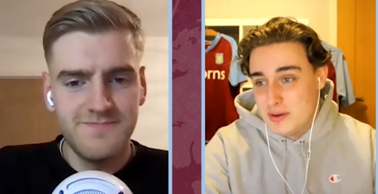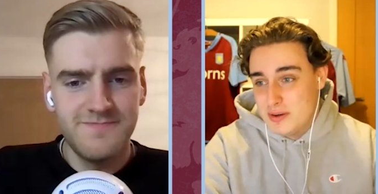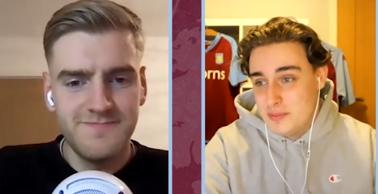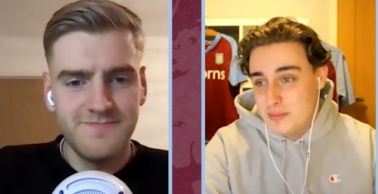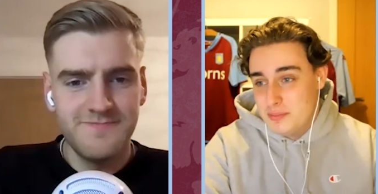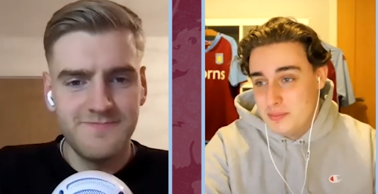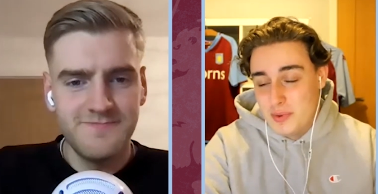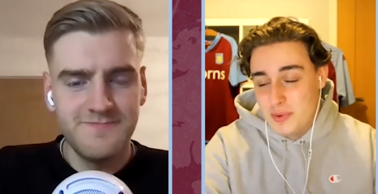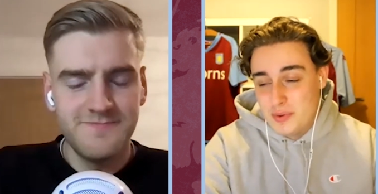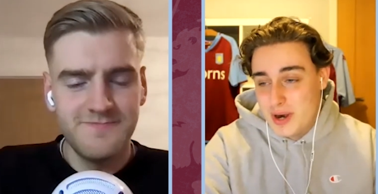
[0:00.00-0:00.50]

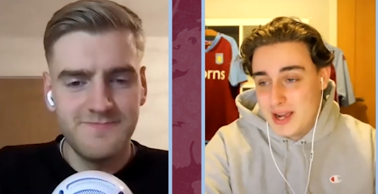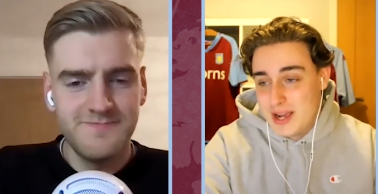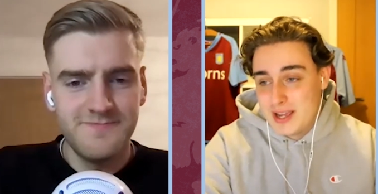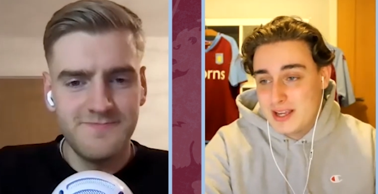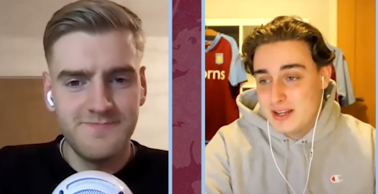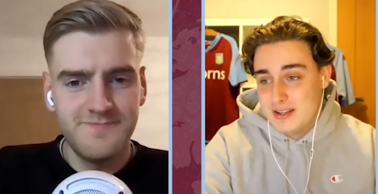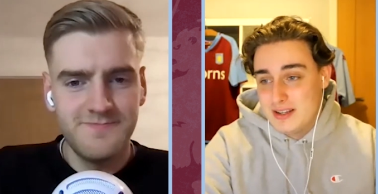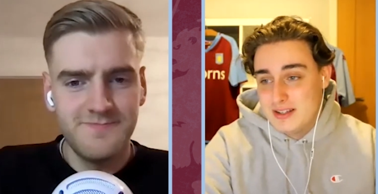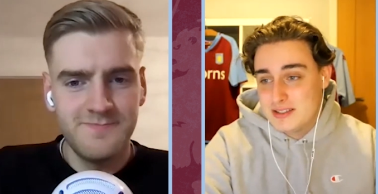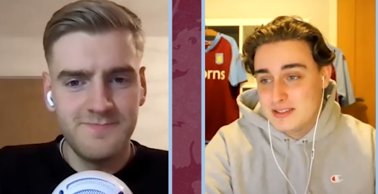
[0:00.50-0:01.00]

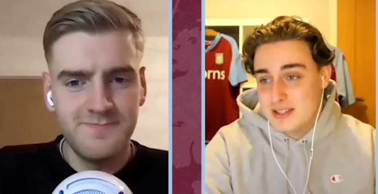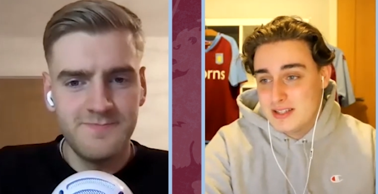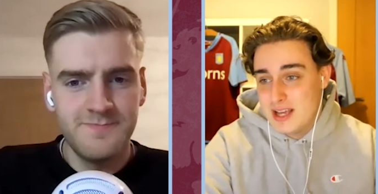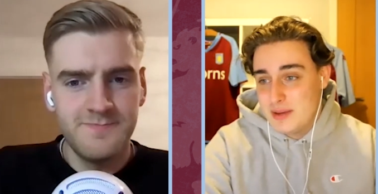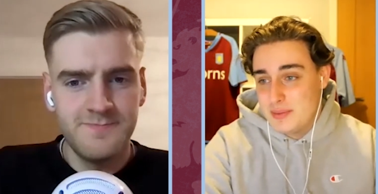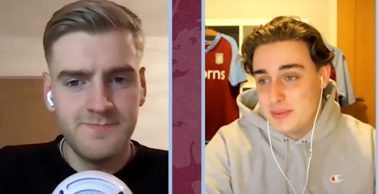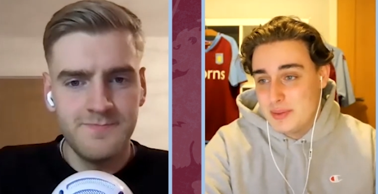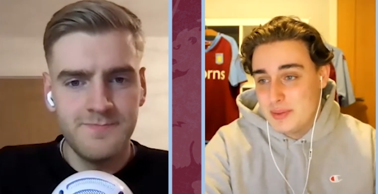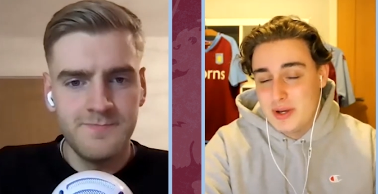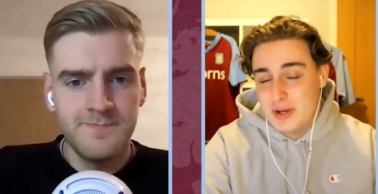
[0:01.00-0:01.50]
Speaker 1: miraculous
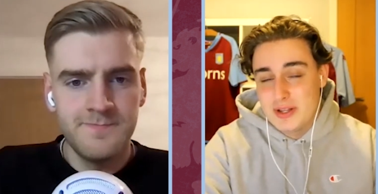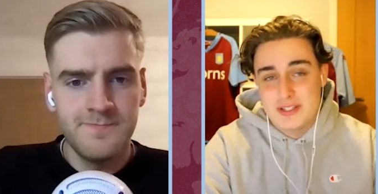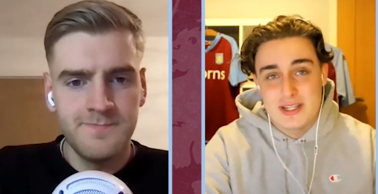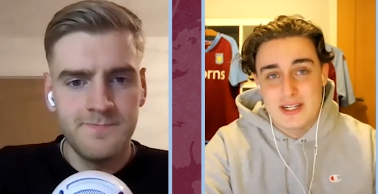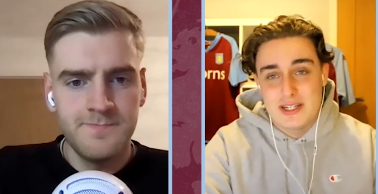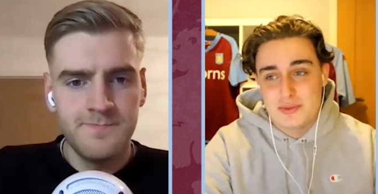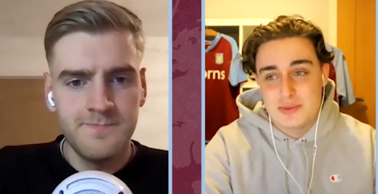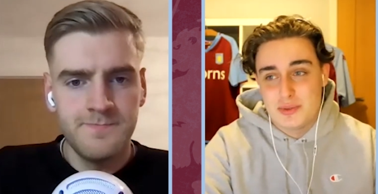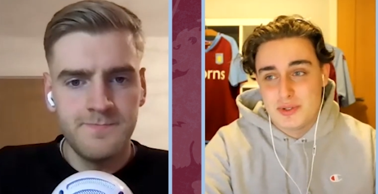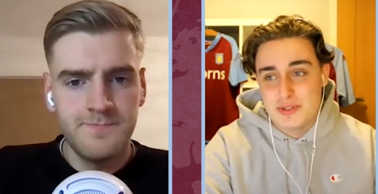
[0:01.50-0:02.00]
Emi
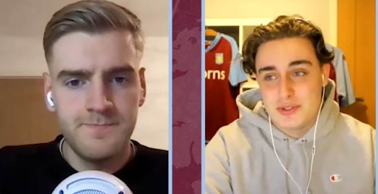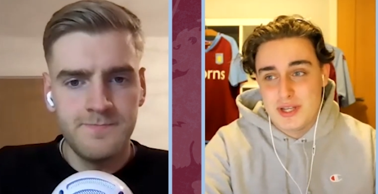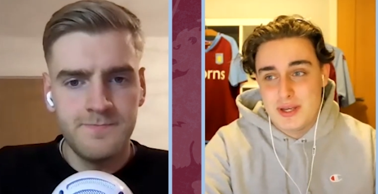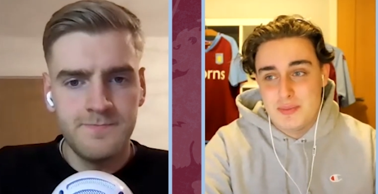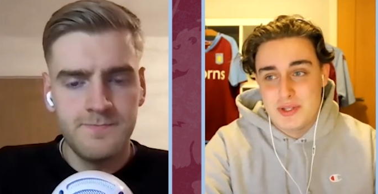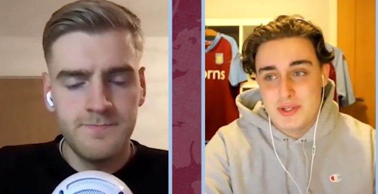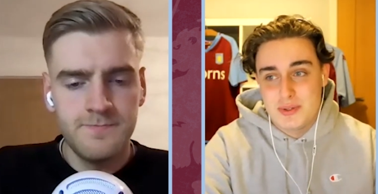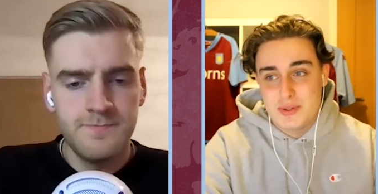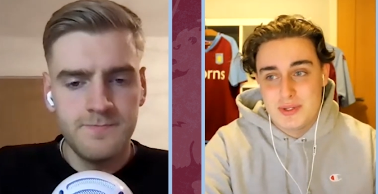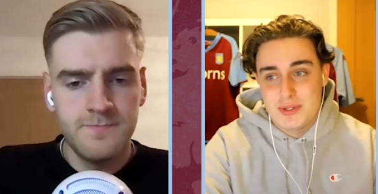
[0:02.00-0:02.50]
Martinez was in
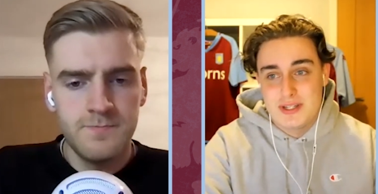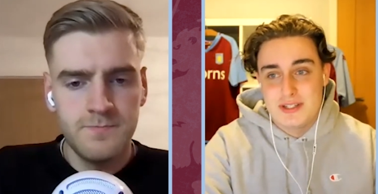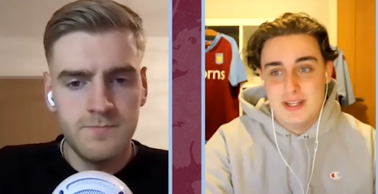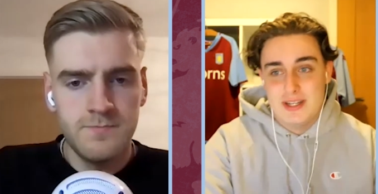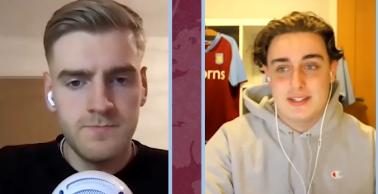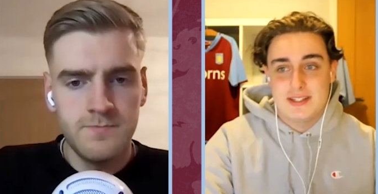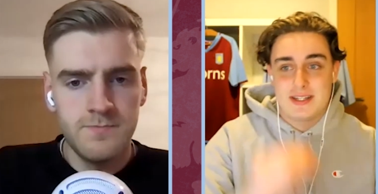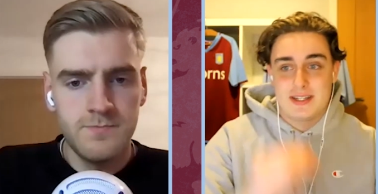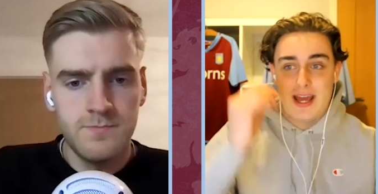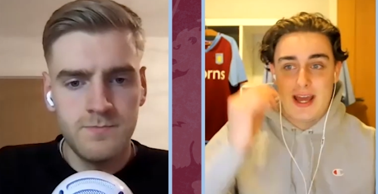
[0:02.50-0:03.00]
between the
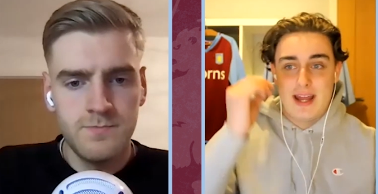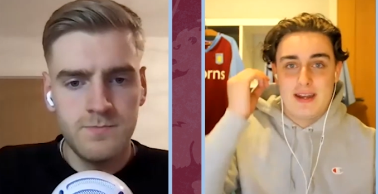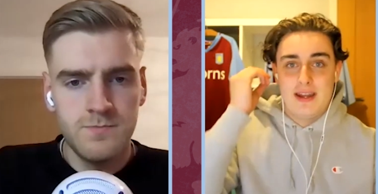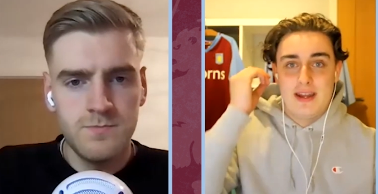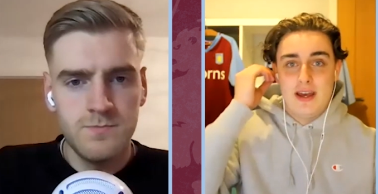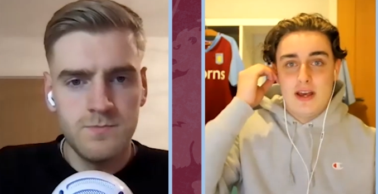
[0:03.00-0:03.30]
sticks again.